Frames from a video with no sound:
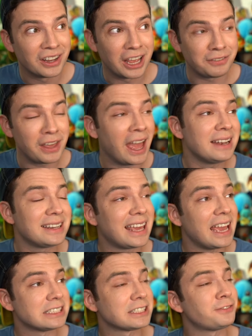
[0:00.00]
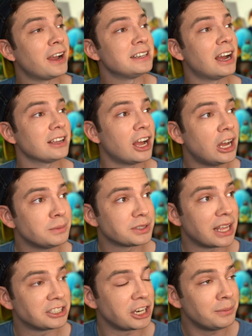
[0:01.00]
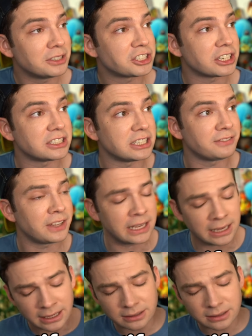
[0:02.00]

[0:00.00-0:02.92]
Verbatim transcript: If you head to casetify.com/mnjtv,